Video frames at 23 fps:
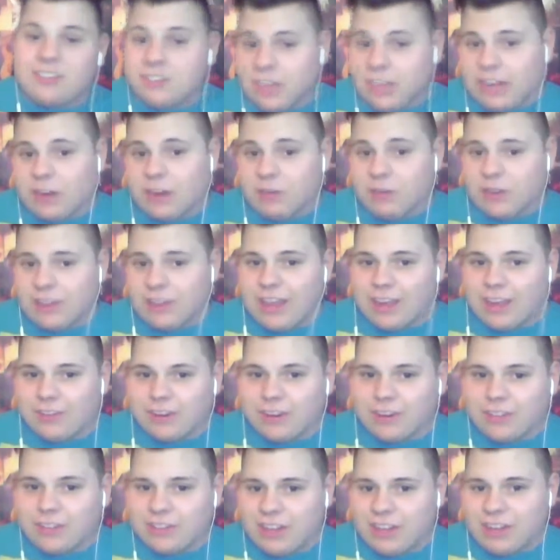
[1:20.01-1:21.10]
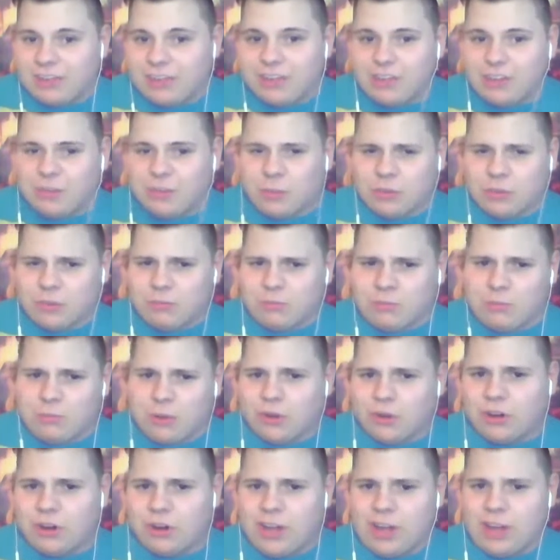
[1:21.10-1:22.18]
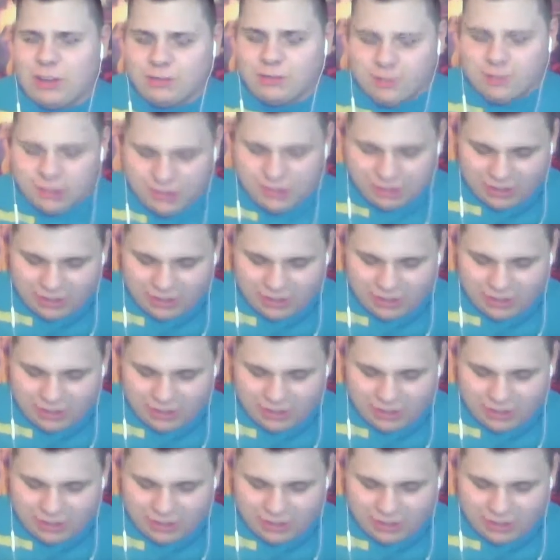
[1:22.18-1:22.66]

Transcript: See, I can read that race, because that race was blurted out.